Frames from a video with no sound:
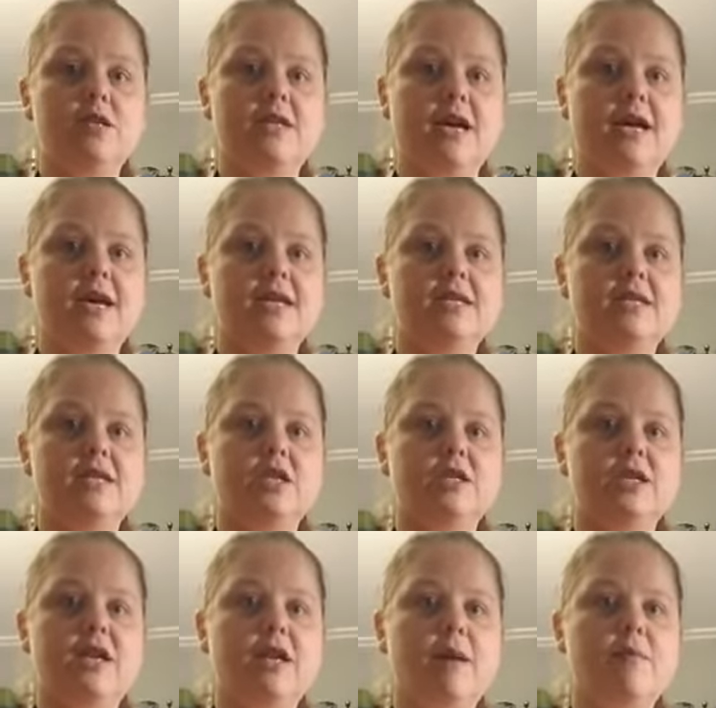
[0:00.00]
seconds, just
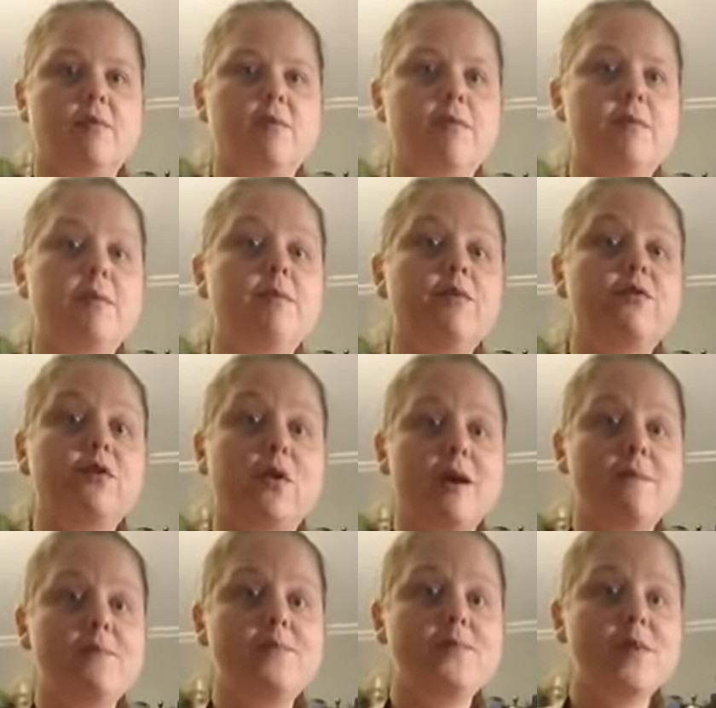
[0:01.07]
let a couple more people
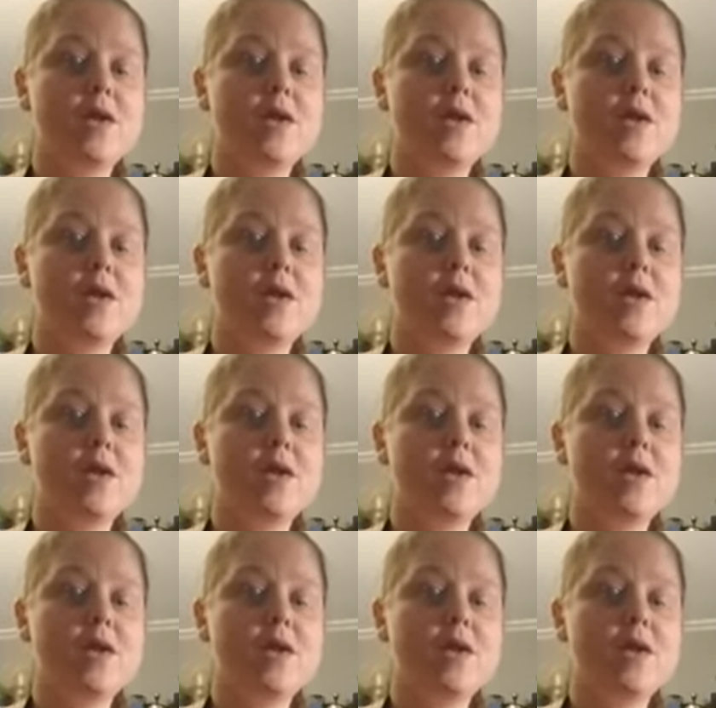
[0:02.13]
join.